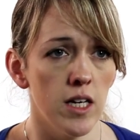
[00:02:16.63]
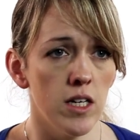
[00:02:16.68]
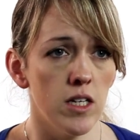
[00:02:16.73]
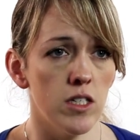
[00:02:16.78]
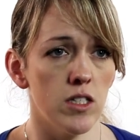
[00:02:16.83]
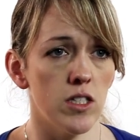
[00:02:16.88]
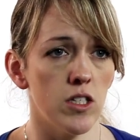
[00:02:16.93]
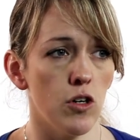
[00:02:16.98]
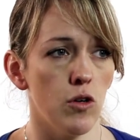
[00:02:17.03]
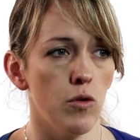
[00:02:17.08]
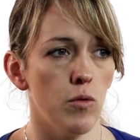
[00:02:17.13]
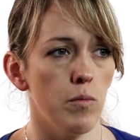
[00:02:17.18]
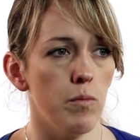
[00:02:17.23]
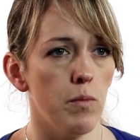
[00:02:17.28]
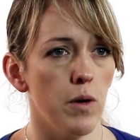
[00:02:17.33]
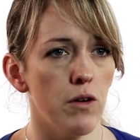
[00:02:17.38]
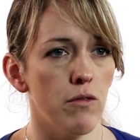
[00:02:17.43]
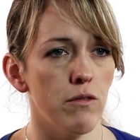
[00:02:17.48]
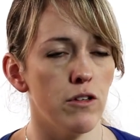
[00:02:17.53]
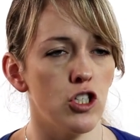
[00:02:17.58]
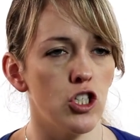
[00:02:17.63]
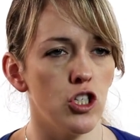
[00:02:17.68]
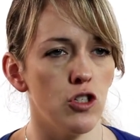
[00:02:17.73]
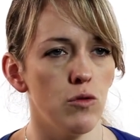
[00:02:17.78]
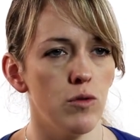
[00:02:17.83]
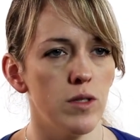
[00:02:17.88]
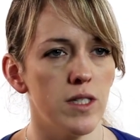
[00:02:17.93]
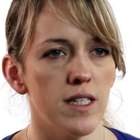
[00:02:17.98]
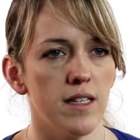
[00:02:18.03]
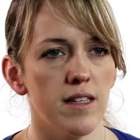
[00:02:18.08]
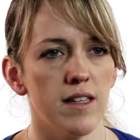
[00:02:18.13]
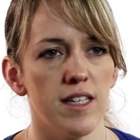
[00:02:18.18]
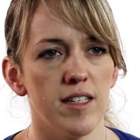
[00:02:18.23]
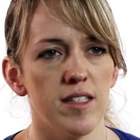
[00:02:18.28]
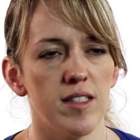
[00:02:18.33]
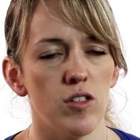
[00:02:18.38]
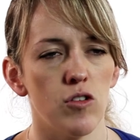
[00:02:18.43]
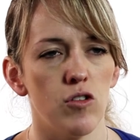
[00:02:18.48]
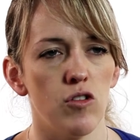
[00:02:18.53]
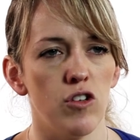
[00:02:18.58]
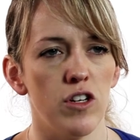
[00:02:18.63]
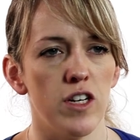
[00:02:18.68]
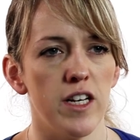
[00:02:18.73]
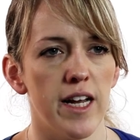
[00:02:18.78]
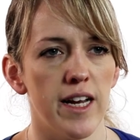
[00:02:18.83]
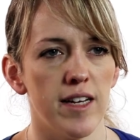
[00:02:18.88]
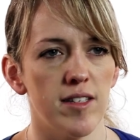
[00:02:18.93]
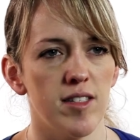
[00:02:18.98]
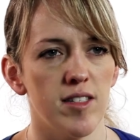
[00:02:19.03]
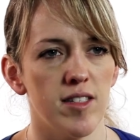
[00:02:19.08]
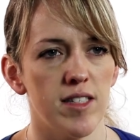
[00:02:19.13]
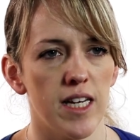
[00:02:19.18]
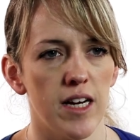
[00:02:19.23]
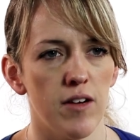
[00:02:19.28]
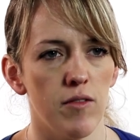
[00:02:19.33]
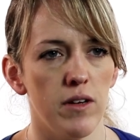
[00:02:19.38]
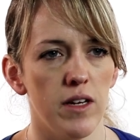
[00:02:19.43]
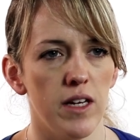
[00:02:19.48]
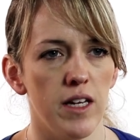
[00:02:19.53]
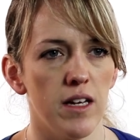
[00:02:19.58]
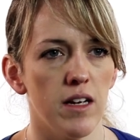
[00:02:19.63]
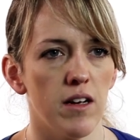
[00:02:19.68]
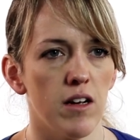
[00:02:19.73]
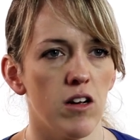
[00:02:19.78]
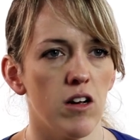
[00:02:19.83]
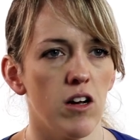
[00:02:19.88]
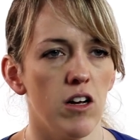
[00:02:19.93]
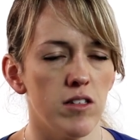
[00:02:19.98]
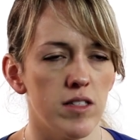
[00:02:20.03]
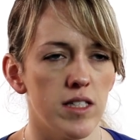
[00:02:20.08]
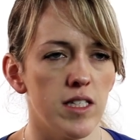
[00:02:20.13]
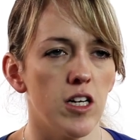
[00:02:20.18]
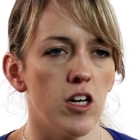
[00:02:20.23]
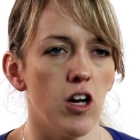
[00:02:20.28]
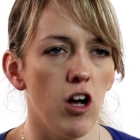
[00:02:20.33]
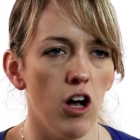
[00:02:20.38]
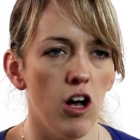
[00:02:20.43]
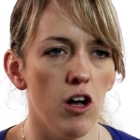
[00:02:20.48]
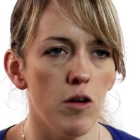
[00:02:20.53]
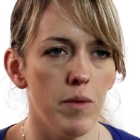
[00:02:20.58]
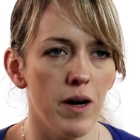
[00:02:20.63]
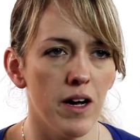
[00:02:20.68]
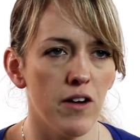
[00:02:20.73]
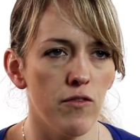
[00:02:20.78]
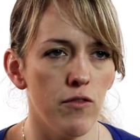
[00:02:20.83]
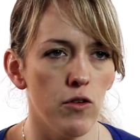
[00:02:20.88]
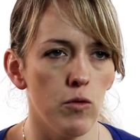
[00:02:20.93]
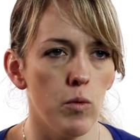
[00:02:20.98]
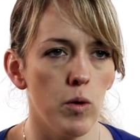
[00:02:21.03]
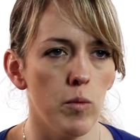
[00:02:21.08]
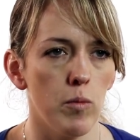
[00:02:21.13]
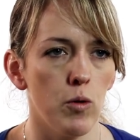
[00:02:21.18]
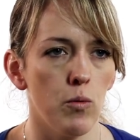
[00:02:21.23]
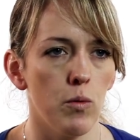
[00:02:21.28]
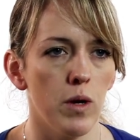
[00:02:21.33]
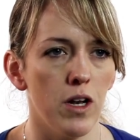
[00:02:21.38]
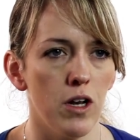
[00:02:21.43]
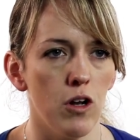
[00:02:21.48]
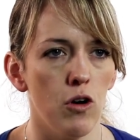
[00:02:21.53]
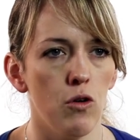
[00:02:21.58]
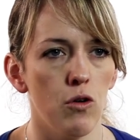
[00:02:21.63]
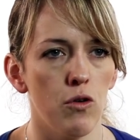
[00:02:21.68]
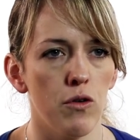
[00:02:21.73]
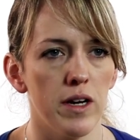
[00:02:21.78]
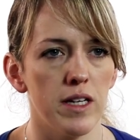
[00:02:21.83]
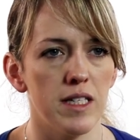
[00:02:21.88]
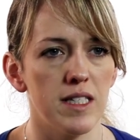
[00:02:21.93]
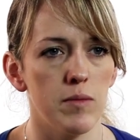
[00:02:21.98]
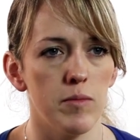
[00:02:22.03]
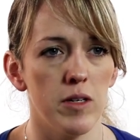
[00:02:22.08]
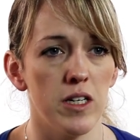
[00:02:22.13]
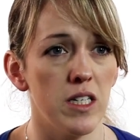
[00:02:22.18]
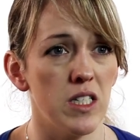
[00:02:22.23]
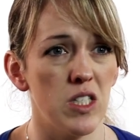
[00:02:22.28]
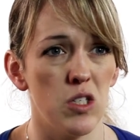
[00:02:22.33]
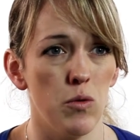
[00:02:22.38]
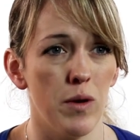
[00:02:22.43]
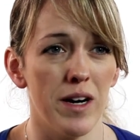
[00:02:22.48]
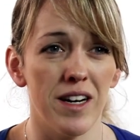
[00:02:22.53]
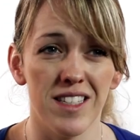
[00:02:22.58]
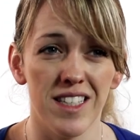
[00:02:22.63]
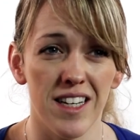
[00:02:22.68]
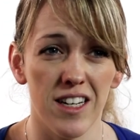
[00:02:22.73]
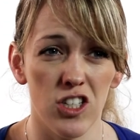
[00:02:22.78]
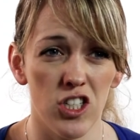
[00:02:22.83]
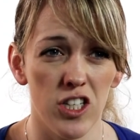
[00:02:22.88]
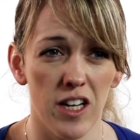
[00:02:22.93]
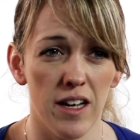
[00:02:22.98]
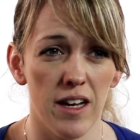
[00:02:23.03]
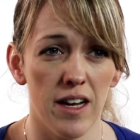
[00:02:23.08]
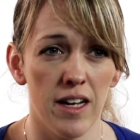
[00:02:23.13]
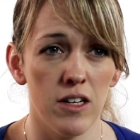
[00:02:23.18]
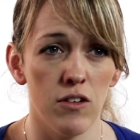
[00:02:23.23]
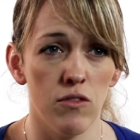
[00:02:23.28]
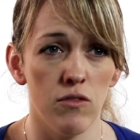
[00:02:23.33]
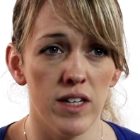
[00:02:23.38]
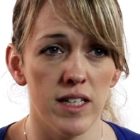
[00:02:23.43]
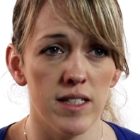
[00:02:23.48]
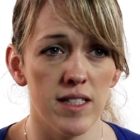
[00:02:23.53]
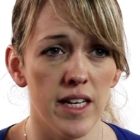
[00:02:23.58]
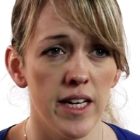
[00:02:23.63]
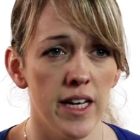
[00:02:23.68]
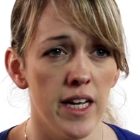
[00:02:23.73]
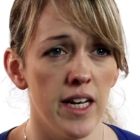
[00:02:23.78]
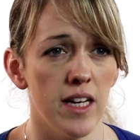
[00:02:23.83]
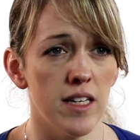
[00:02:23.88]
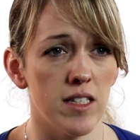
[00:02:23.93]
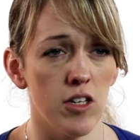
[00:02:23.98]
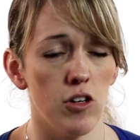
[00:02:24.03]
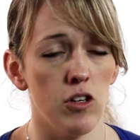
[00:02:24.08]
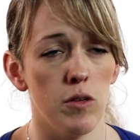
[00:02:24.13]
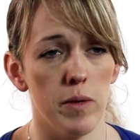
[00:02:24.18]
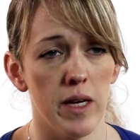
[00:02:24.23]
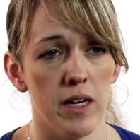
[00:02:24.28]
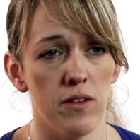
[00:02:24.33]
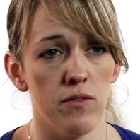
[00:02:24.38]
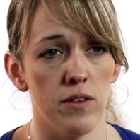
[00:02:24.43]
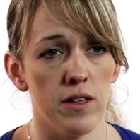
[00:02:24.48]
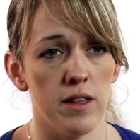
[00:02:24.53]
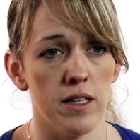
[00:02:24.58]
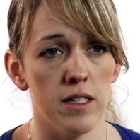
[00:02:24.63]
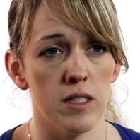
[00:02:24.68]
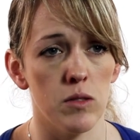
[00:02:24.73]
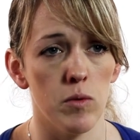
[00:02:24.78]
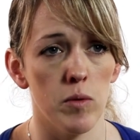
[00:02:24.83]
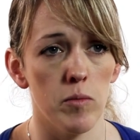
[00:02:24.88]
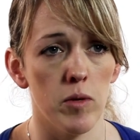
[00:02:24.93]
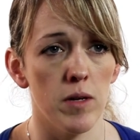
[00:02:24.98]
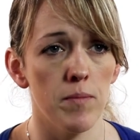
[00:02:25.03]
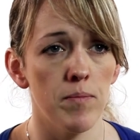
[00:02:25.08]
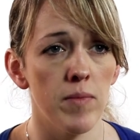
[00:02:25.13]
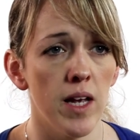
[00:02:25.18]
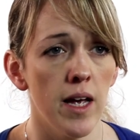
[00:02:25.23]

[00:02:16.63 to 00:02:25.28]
So by reducing this unnecessary constant callback for women with low-grade smears who aren't actually at any risk, it's going to benefit these women.